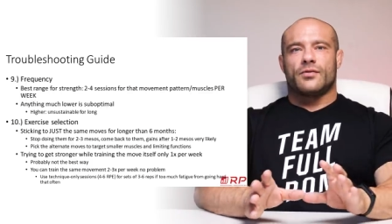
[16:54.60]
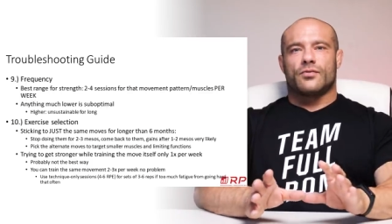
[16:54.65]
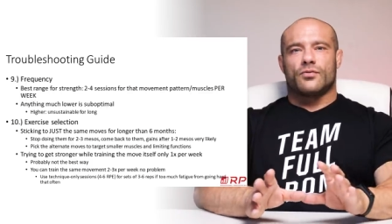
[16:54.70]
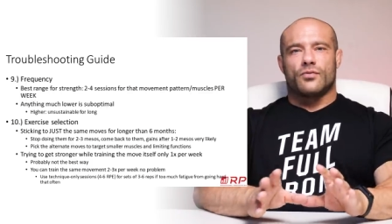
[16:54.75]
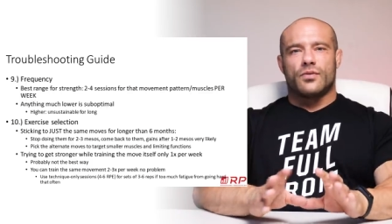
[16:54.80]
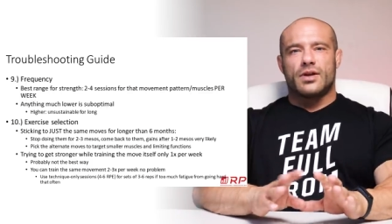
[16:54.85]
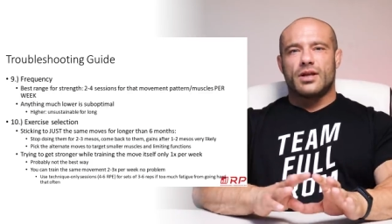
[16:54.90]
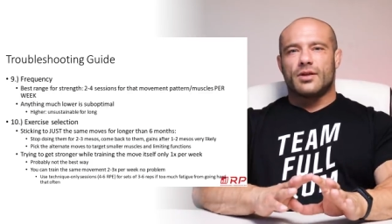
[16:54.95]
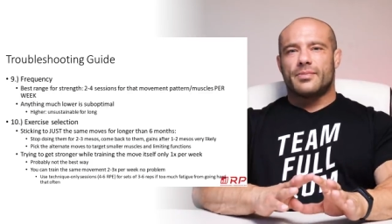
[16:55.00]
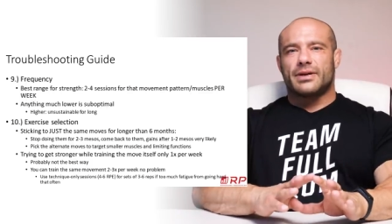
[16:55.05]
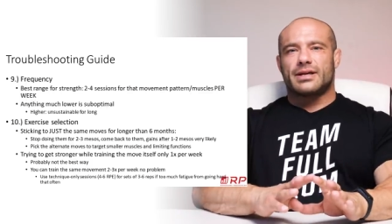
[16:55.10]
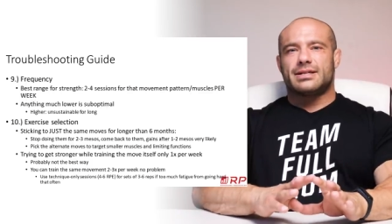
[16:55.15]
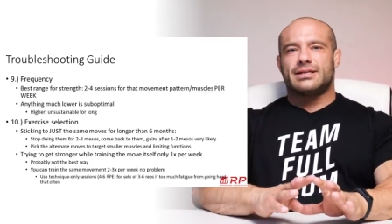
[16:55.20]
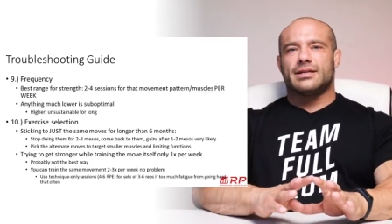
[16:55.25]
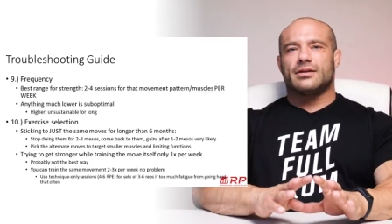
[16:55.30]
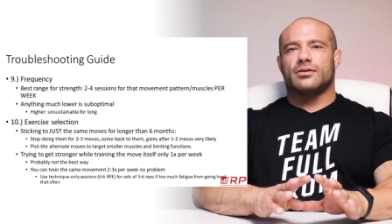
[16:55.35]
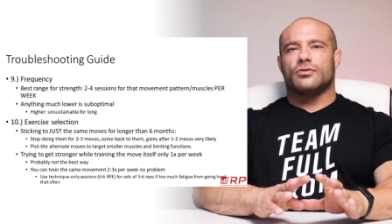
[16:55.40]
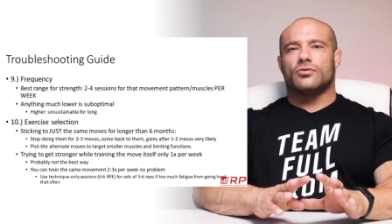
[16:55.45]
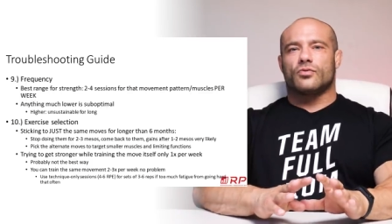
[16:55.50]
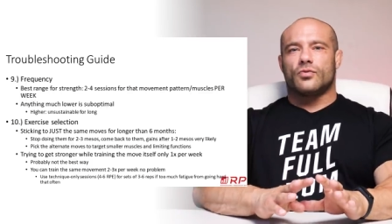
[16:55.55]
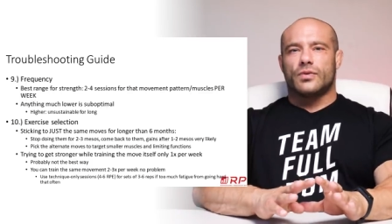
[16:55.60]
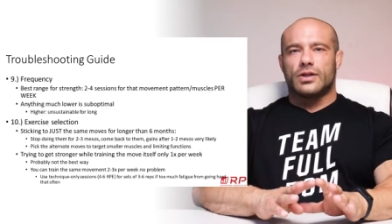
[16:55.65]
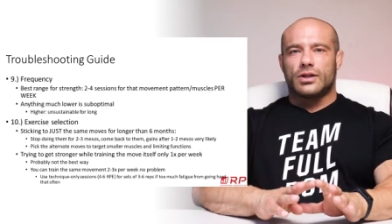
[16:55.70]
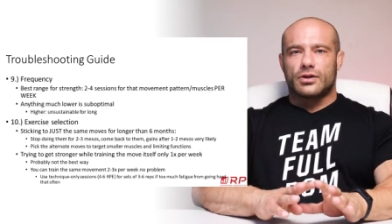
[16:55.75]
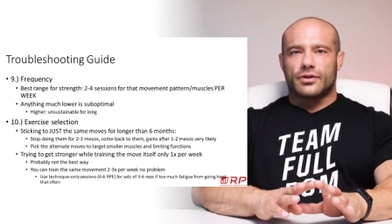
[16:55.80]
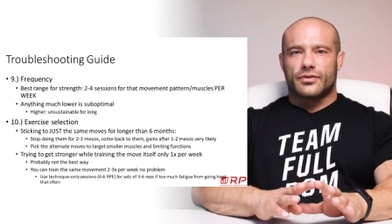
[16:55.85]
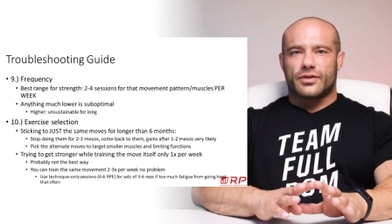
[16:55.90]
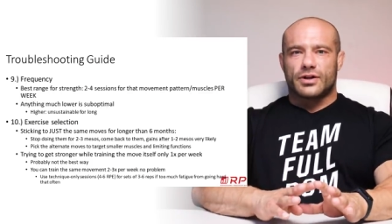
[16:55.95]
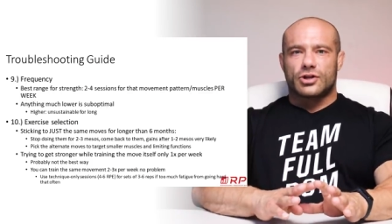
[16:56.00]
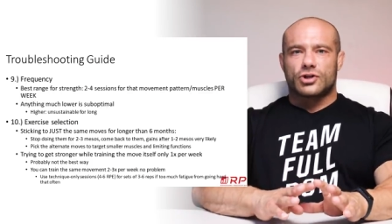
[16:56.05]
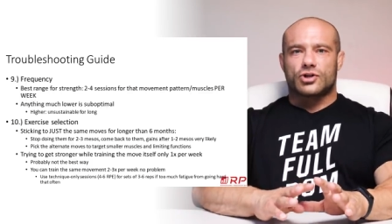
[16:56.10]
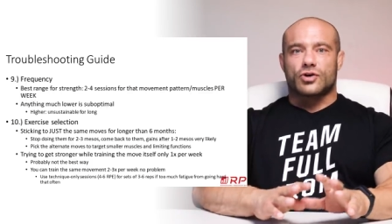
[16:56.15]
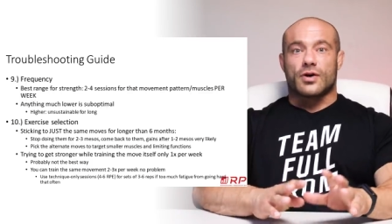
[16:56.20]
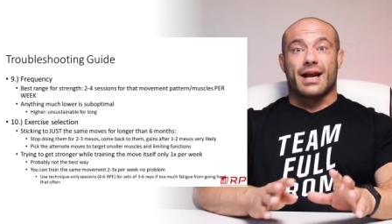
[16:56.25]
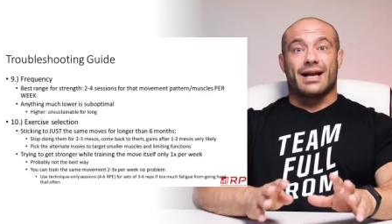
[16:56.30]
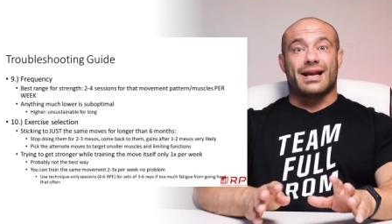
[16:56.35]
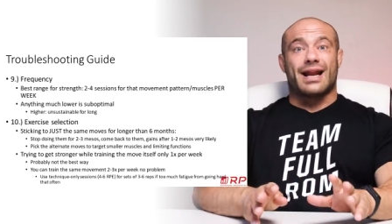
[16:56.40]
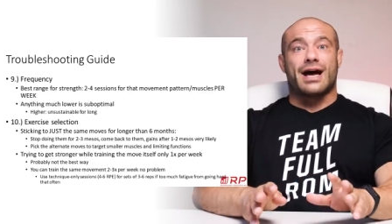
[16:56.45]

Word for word: Real big deal, real good thing to try.